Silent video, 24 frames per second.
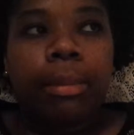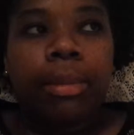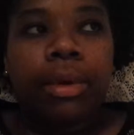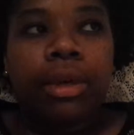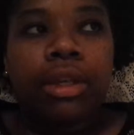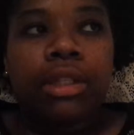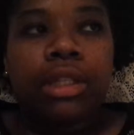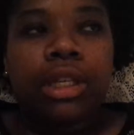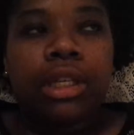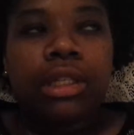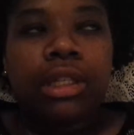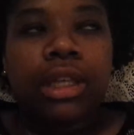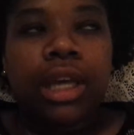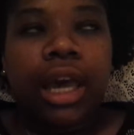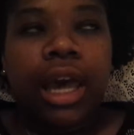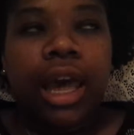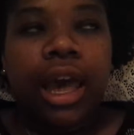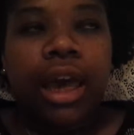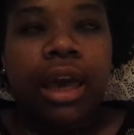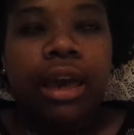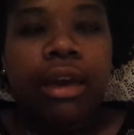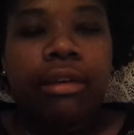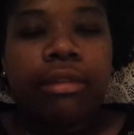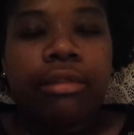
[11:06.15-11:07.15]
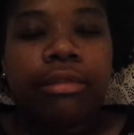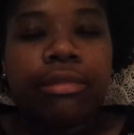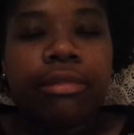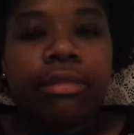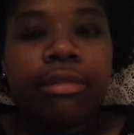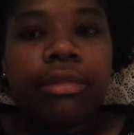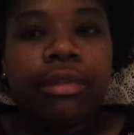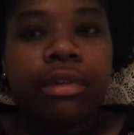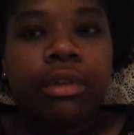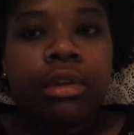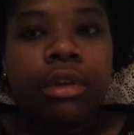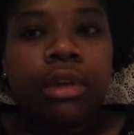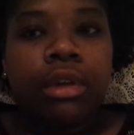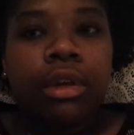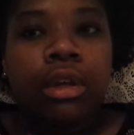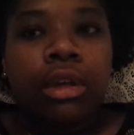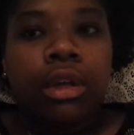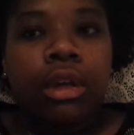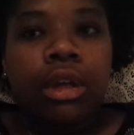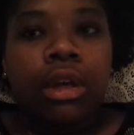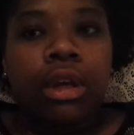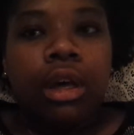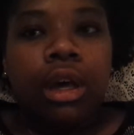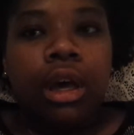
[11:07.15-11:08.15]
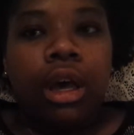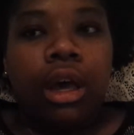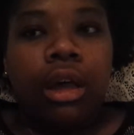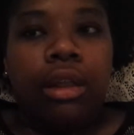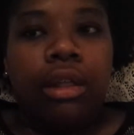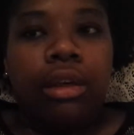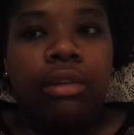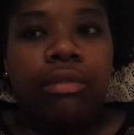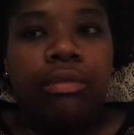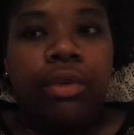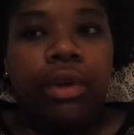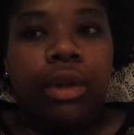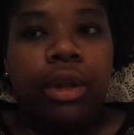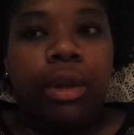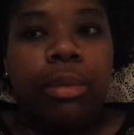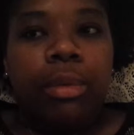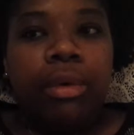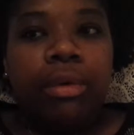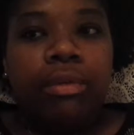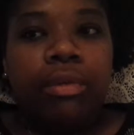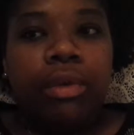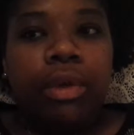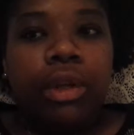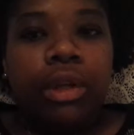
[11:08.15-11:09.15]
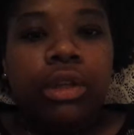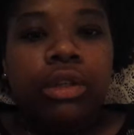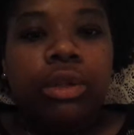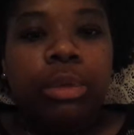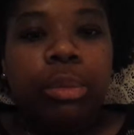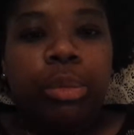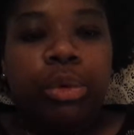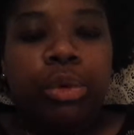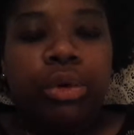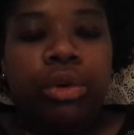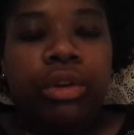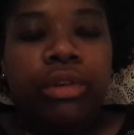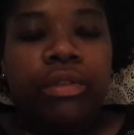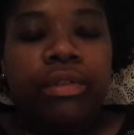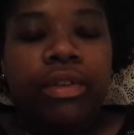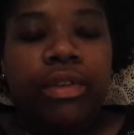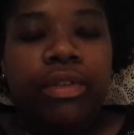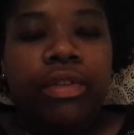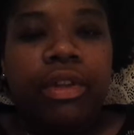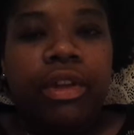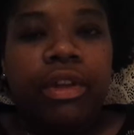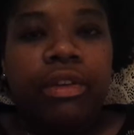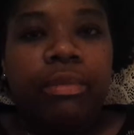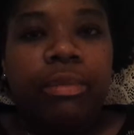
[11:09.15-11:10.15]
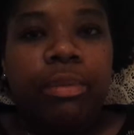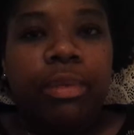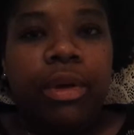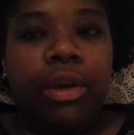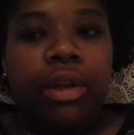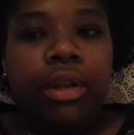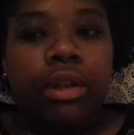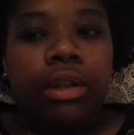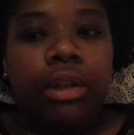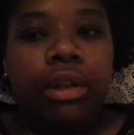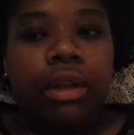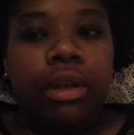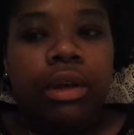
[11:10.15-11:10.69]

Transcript: But since I have, they've really been really supportive, and they've been